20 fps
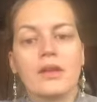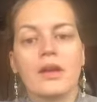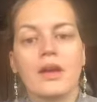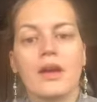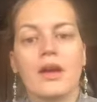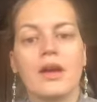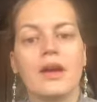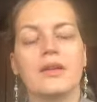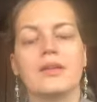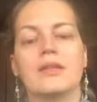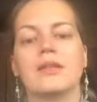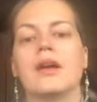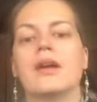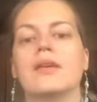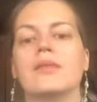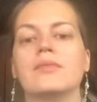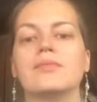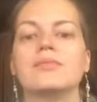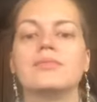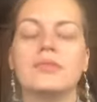I
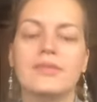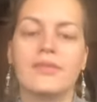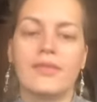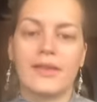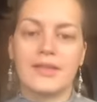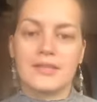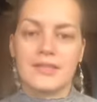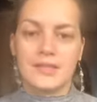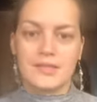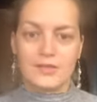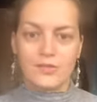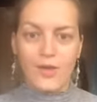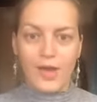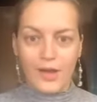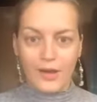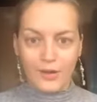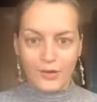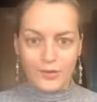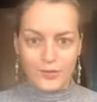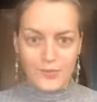invested quite a
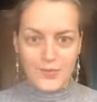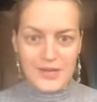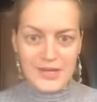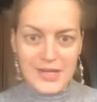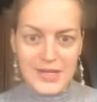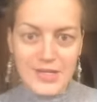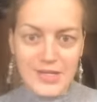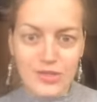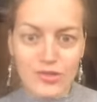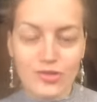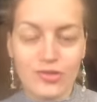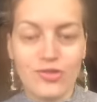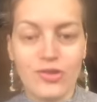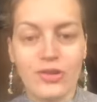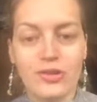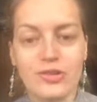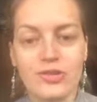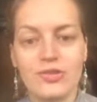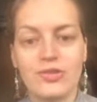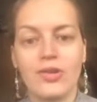lot of money into
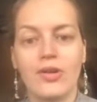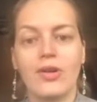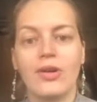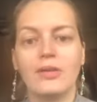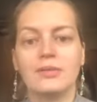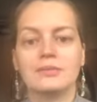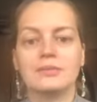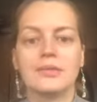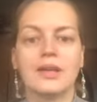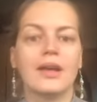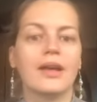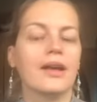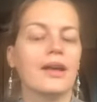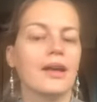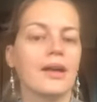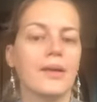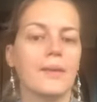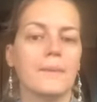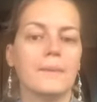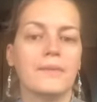drugstore
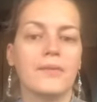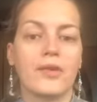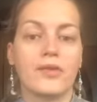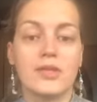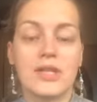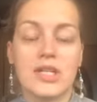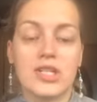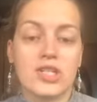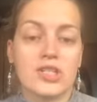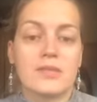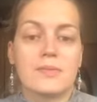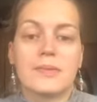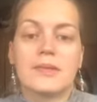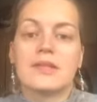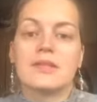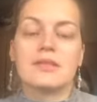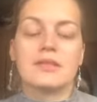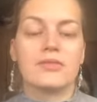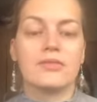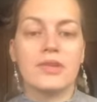foundations,
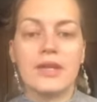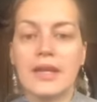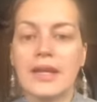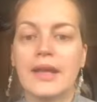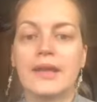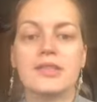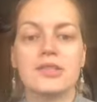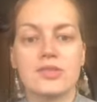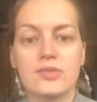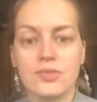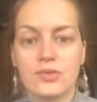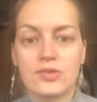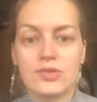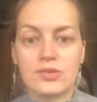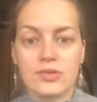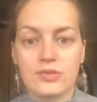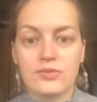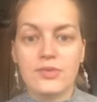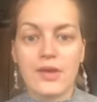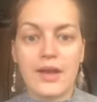because really I just wanted
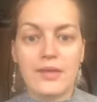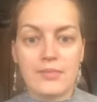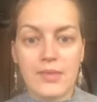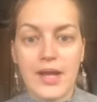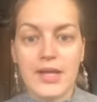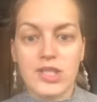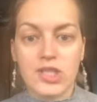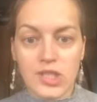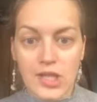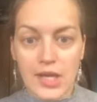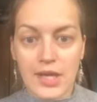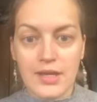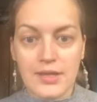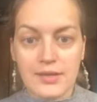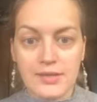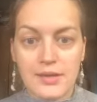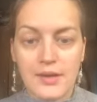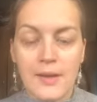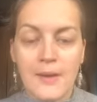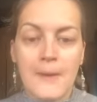to find my shade,
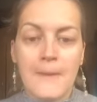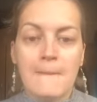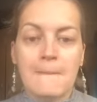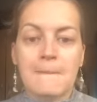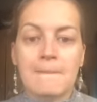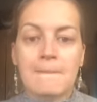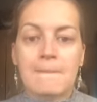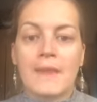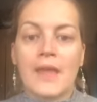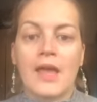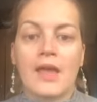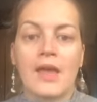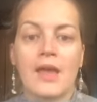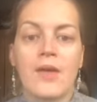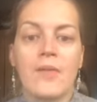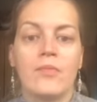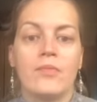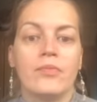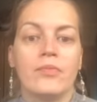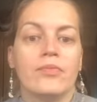
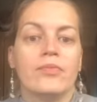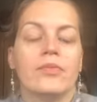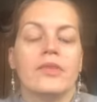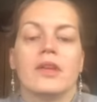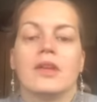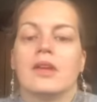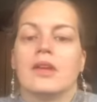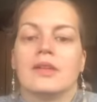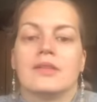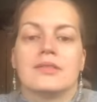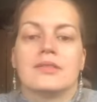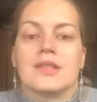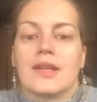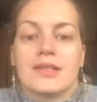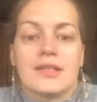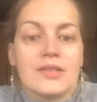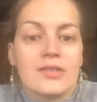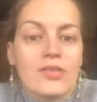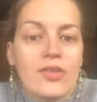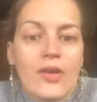and I
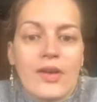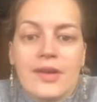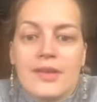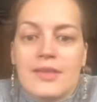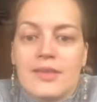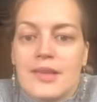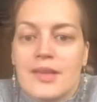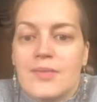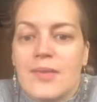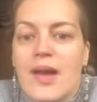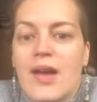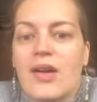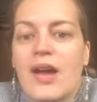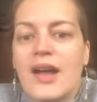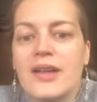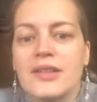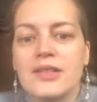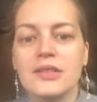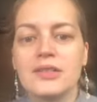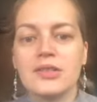didn't know anything about
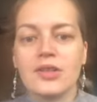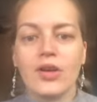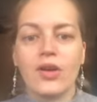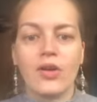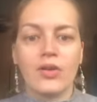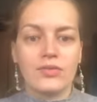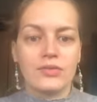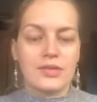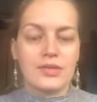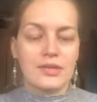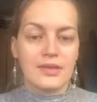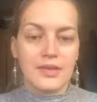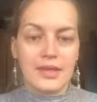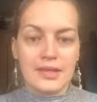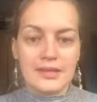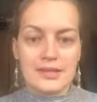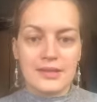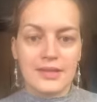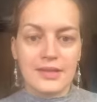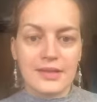undertones and
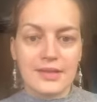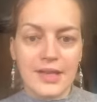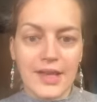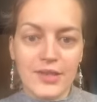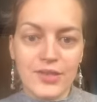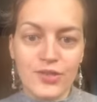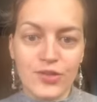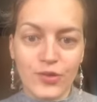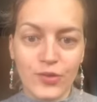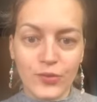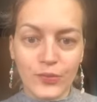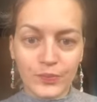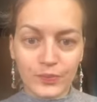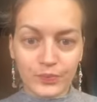things like that. So